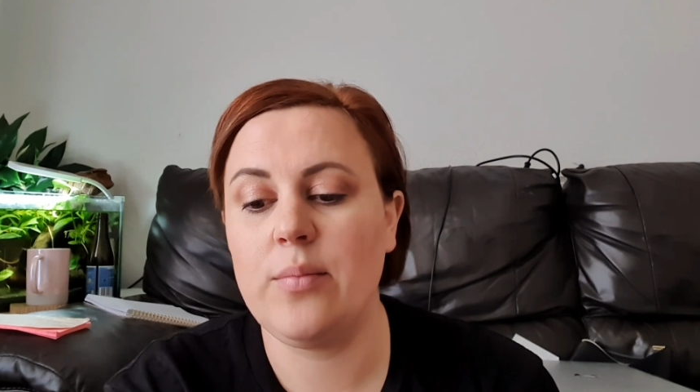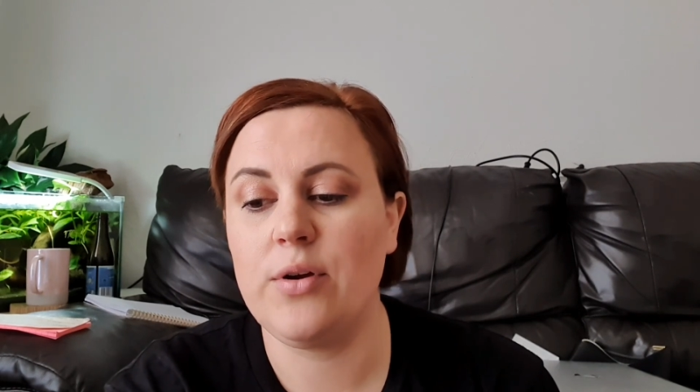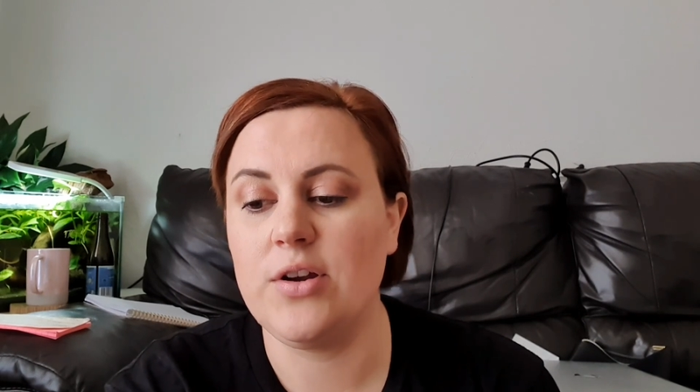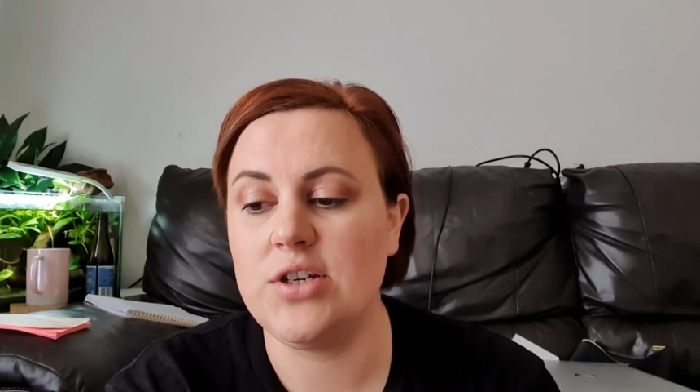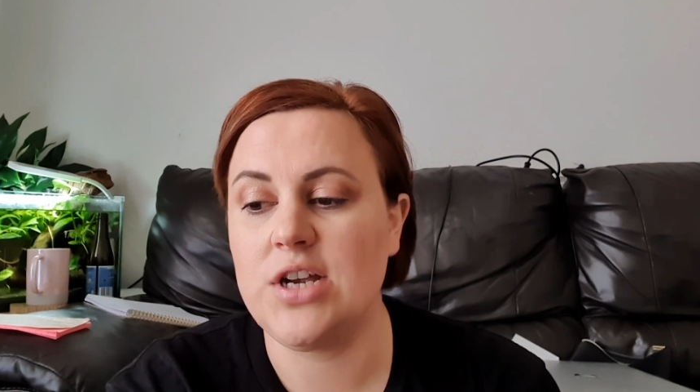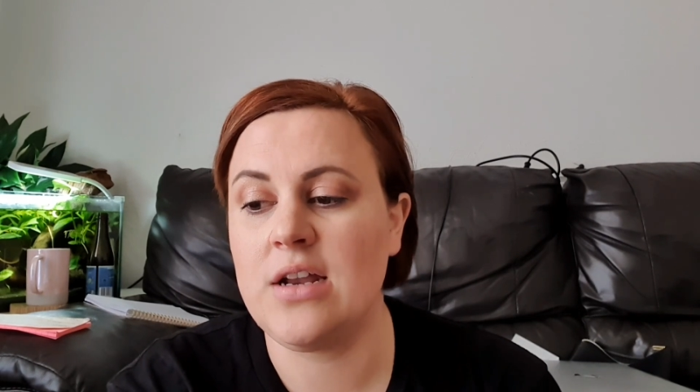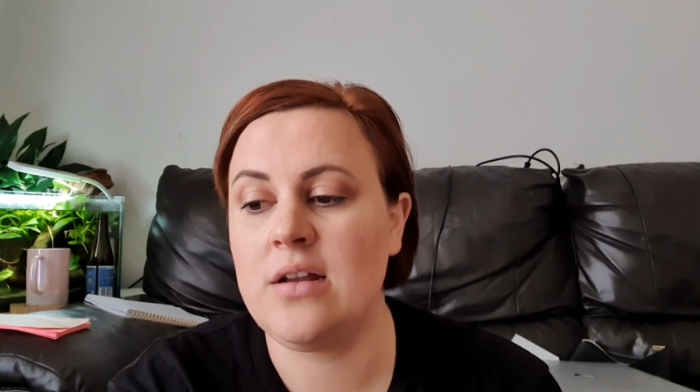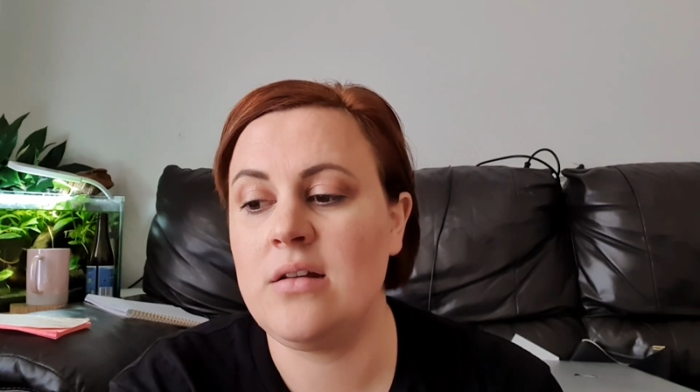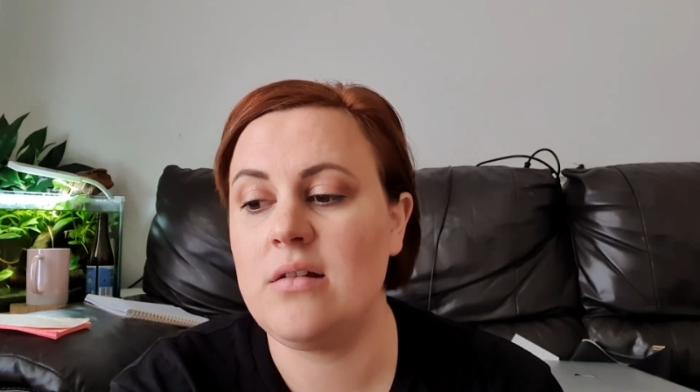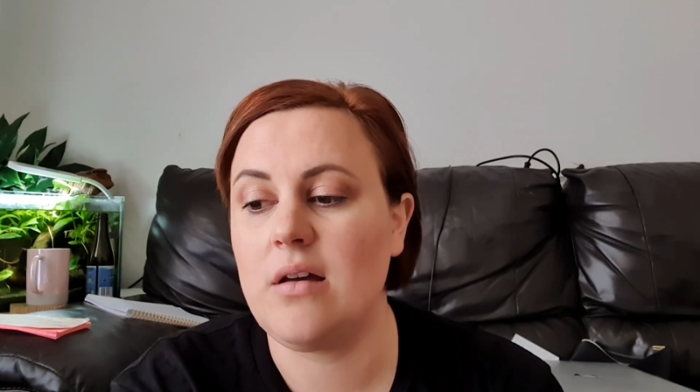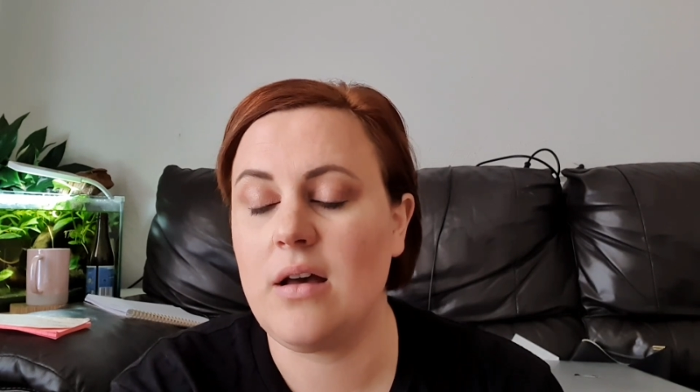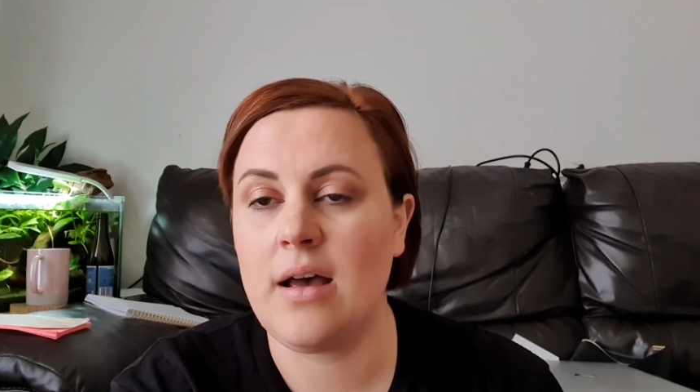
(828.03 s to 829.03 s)

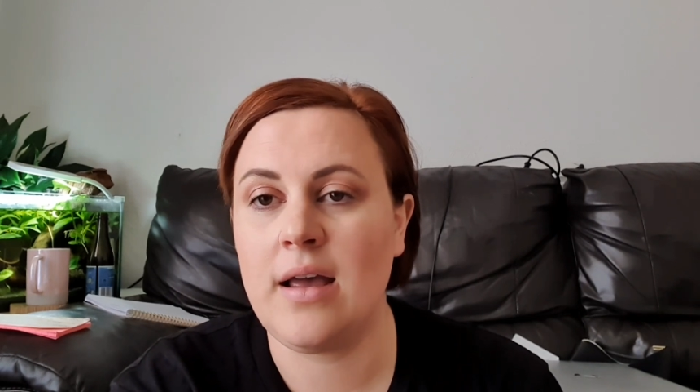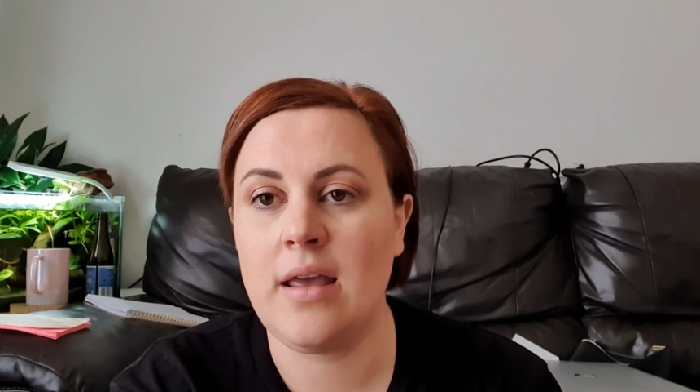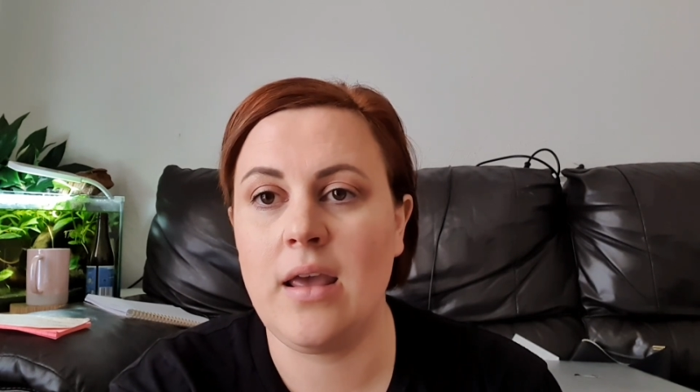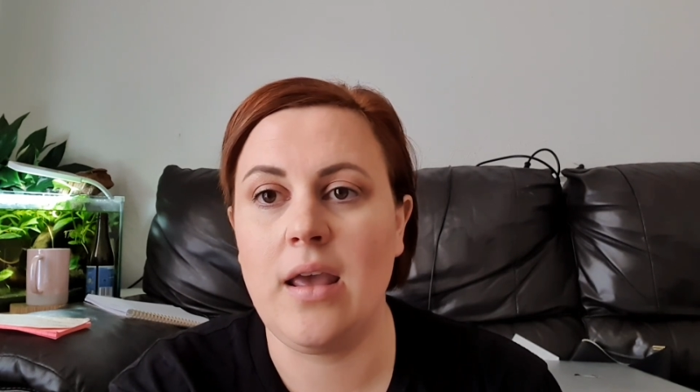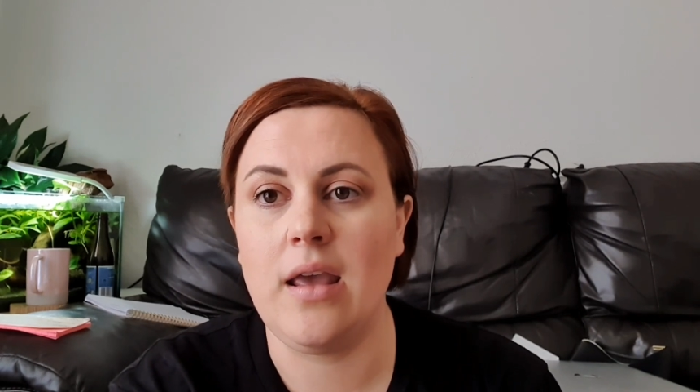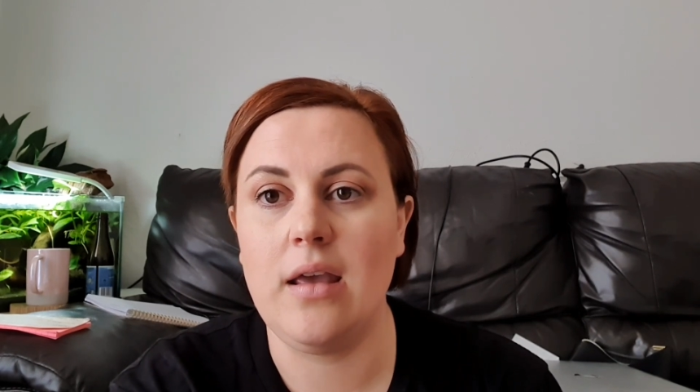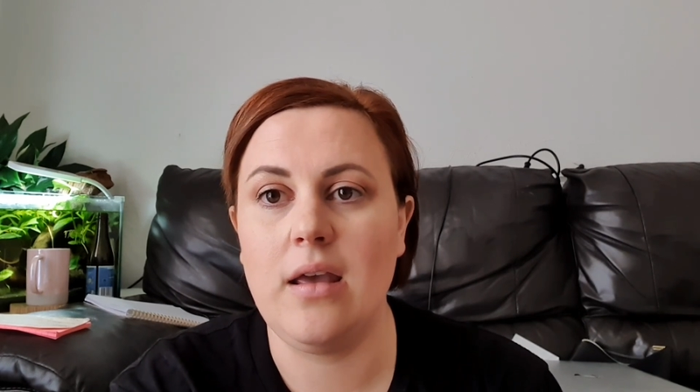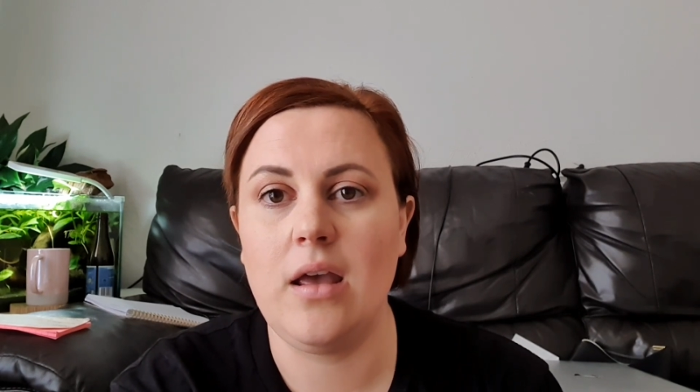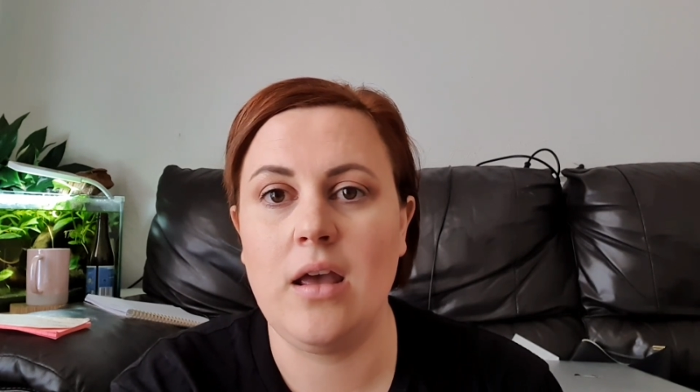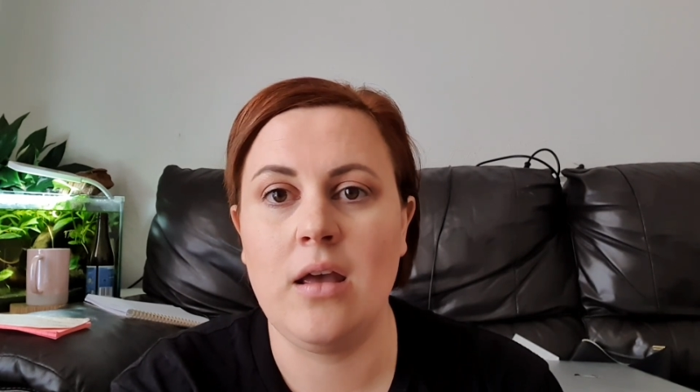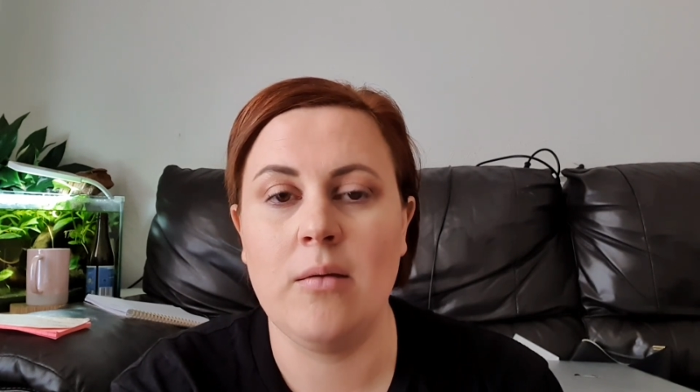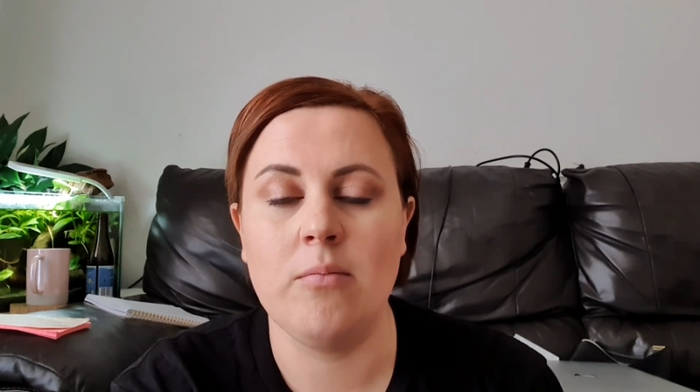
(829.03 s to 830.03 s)
appreciated. I
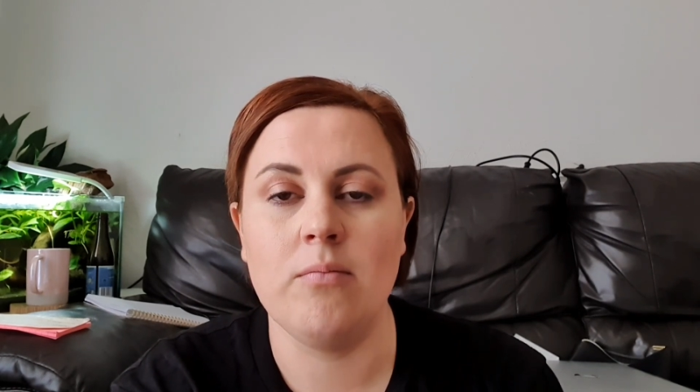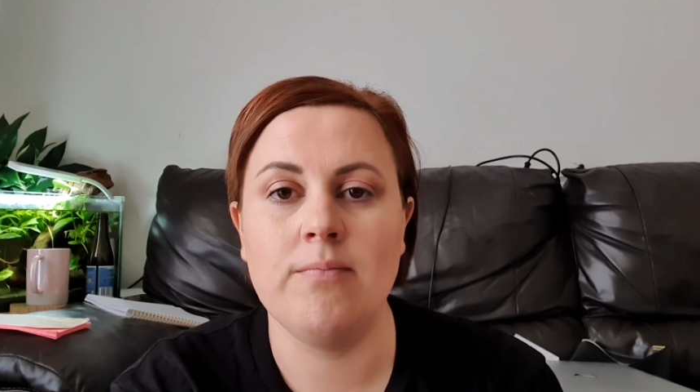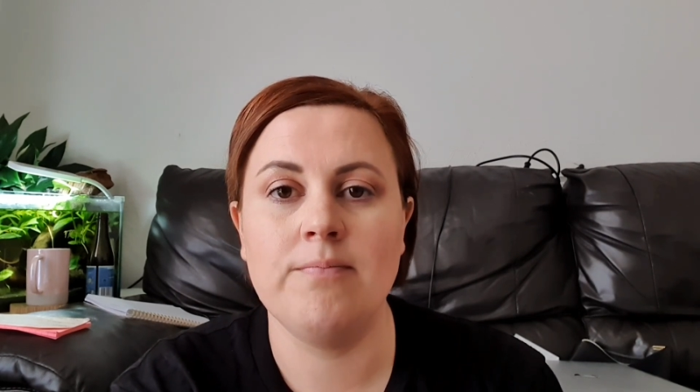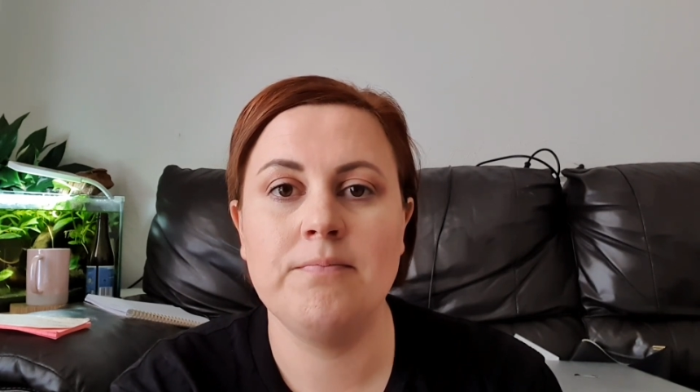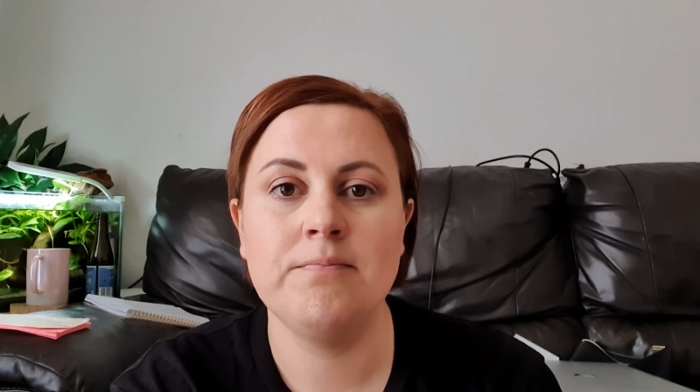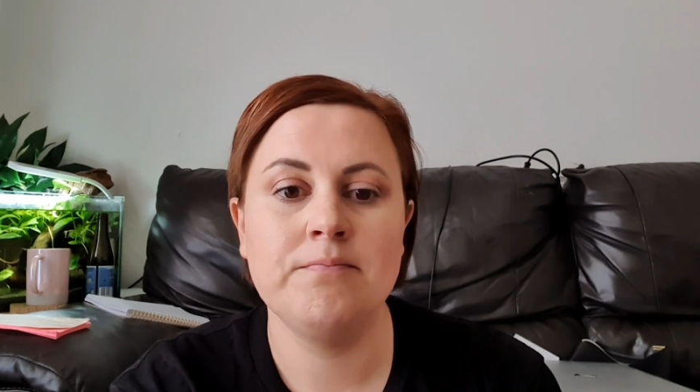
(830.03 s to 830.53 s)
am